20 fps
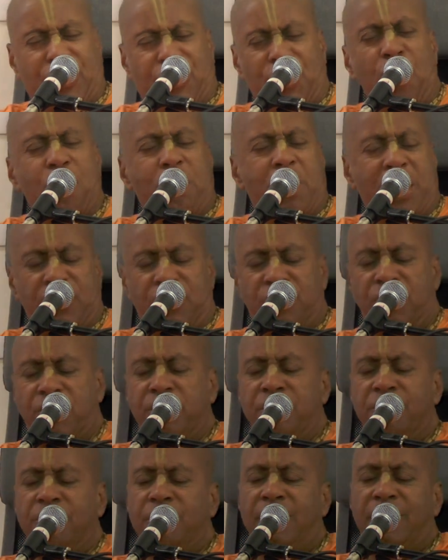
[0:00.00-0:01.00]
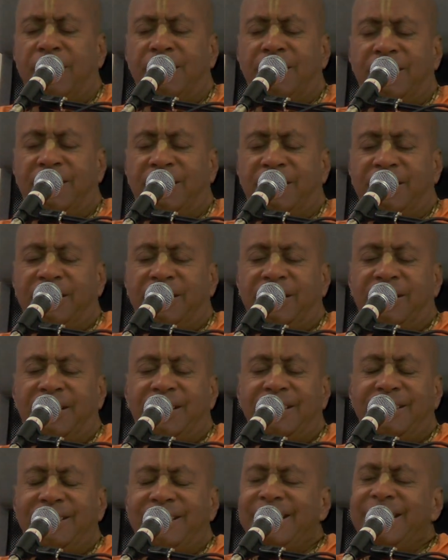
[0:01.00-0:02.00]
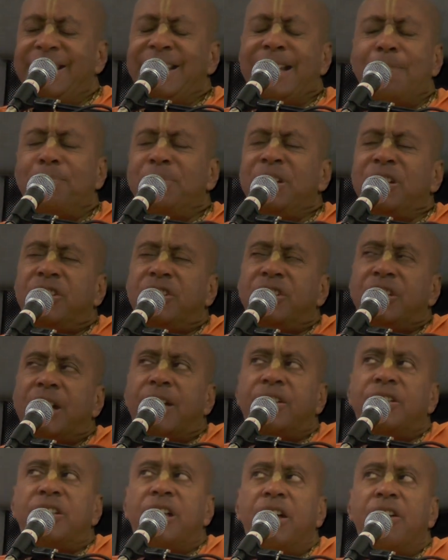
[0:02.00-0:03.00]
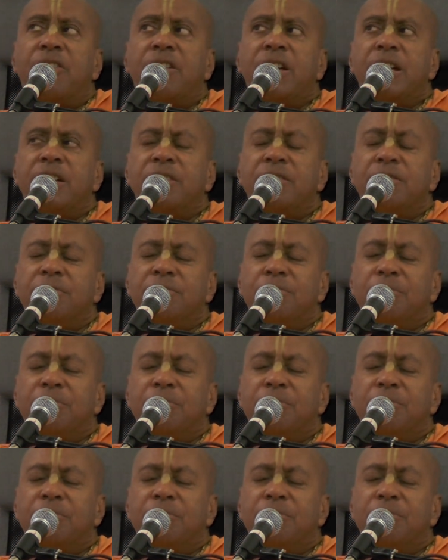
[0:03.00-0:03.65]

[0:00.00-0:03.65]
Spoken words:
so much? Isn't it being sectarian?